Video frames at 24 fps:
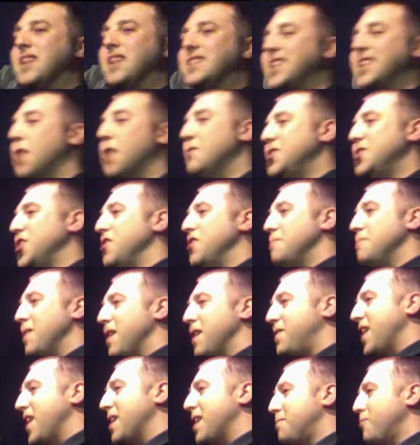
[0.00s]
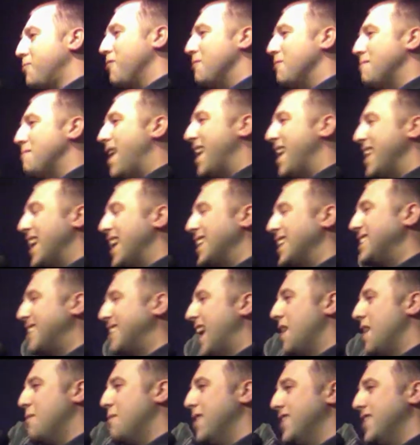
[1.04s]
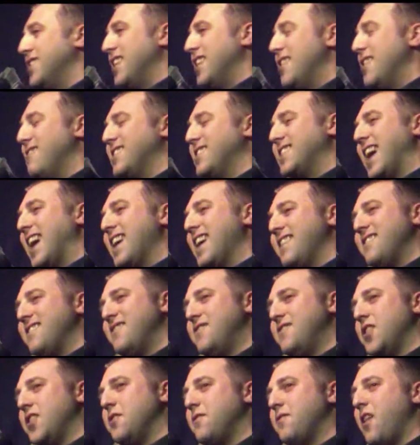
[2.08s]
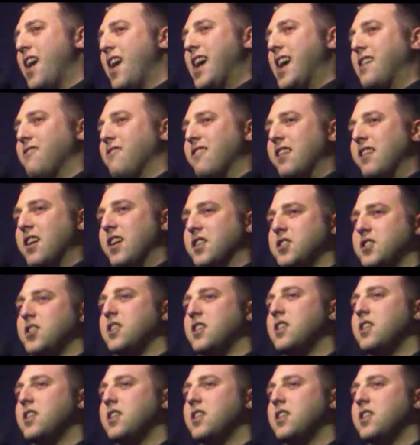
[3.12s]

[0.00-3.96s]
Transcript: so would you be if you had 4 mayonnaise sandwiches, a Luke's steak and 2 Viagra at lunch.